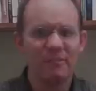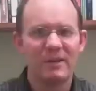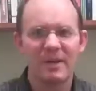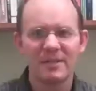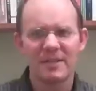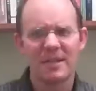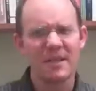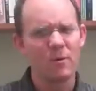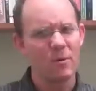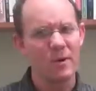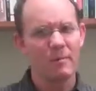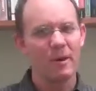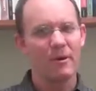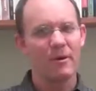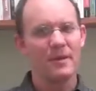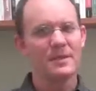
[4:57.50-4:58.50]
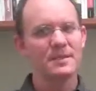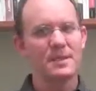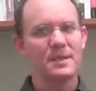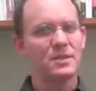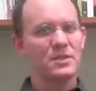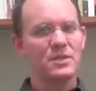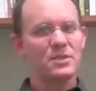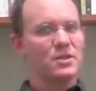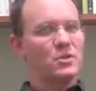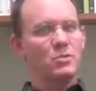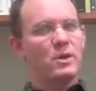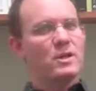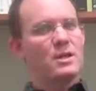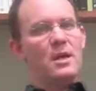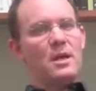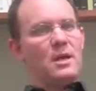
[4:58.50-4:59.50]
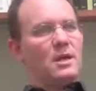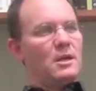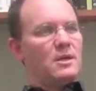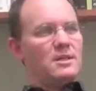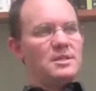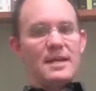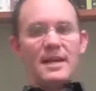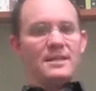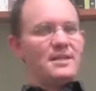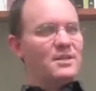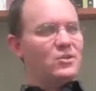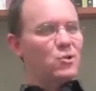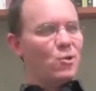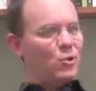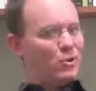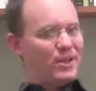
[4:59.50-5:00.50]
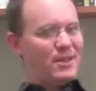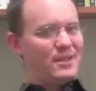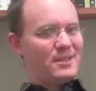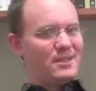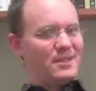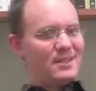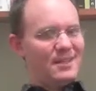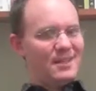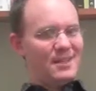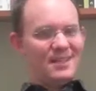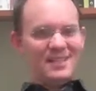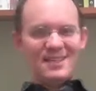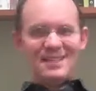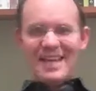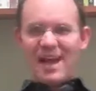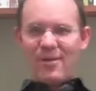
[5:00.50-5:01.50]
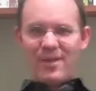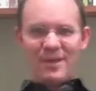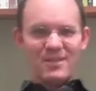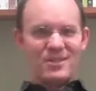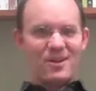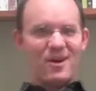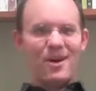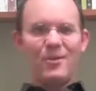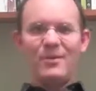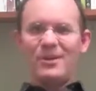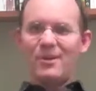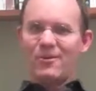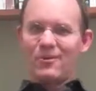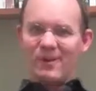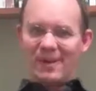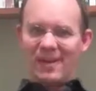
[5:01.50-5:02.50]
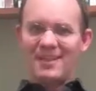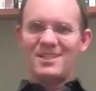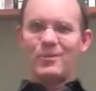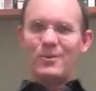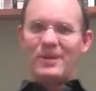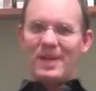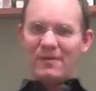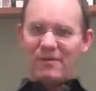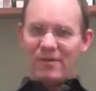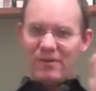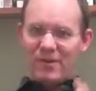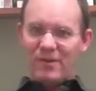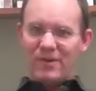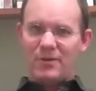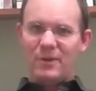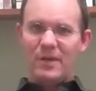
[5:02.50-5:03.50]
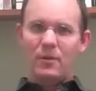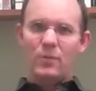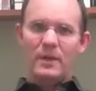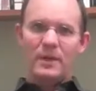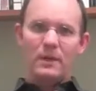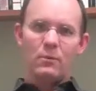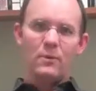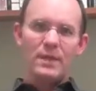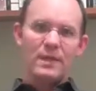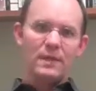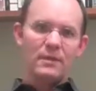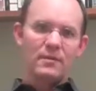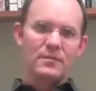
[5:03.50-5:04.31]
Because I think we Americans think this is just what science has told us. This is how things are. We don't realize that we have a very unique re reading